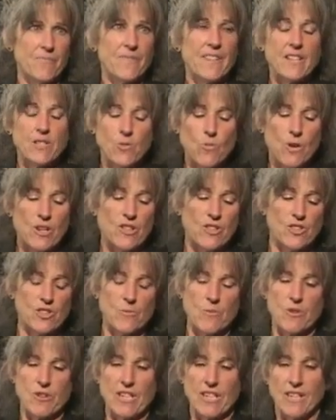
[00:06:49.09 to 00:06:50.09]
That's one of the
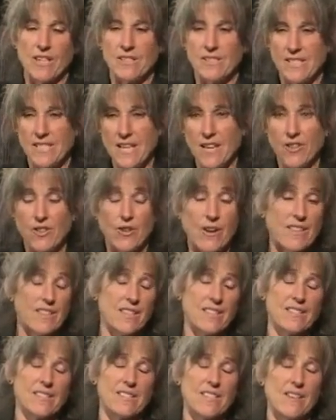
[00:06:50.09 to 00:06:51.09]
smoking guns. The other, I
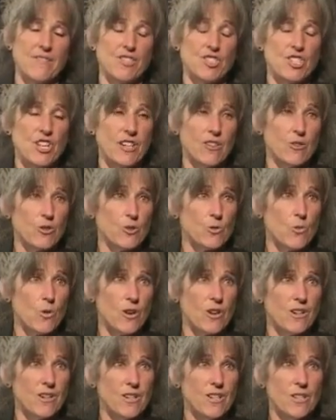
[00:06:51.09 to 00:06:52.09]
think, is David Chandler's
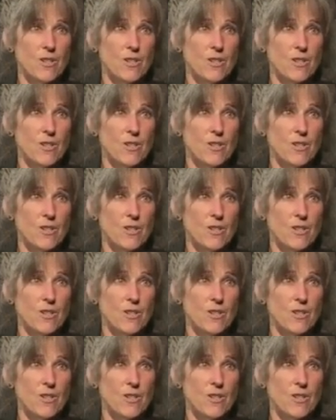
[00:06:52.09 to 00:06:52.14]
work,